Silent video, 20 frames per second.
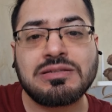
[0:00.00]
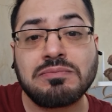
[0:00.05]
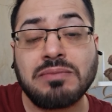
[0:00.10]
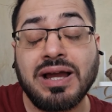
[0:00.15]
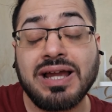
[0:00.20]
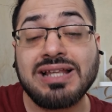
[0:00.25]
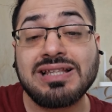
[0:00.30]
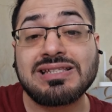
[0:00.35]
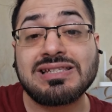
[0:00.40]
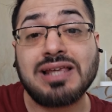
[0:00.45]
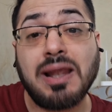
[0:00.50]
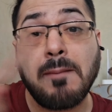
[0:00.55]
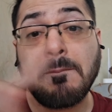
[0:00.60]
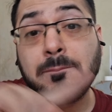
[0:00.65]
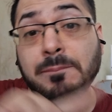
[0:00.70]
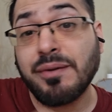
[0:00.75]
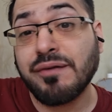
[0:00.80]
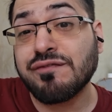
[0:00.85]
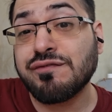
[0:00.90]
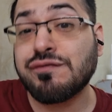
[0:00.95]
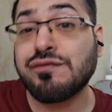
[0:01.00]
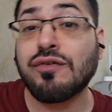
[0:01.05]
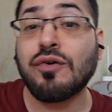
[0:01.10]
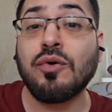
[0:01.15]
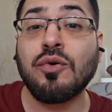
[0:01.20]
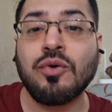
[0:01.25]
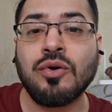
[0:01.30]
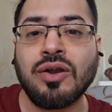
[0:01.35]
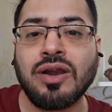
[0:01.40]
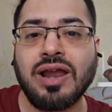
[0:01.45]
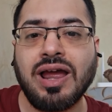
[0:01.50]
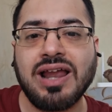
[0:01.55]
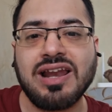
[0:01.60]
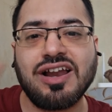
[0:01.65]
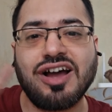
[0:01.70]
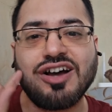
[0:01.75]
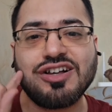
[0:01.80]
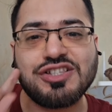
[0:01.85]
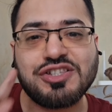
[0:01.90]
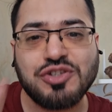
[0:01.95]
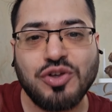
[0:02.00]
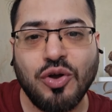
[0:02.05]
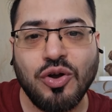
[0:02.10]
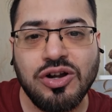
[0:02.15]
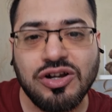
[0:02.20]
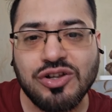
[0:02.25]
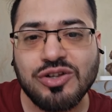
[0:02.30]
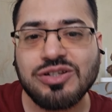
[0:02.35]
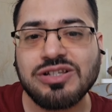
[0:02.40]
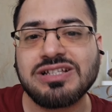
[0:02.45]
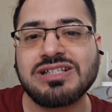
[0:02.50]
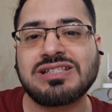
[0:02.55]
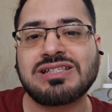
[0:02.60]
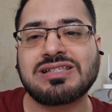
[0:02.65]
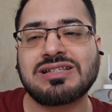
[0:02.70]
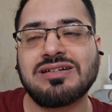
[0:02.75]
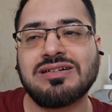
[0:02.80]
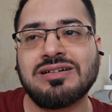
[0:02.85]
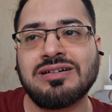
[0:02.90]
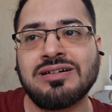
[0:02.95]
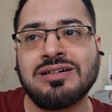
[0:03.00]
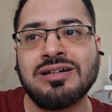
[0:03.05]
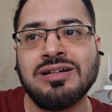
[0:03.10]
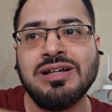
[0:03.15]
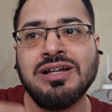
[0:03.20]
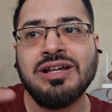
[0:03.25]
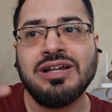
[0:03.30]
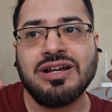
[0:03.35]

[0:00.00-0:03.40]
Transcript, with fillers: his mindset before an assault on his uh,